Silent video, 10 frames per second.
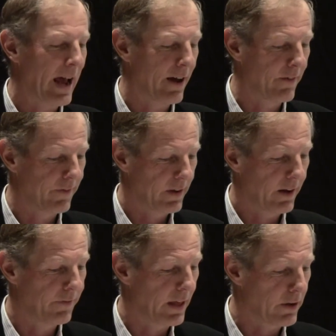have
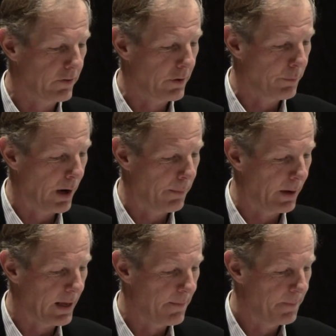if they used it
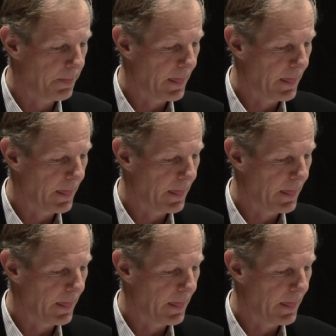properly.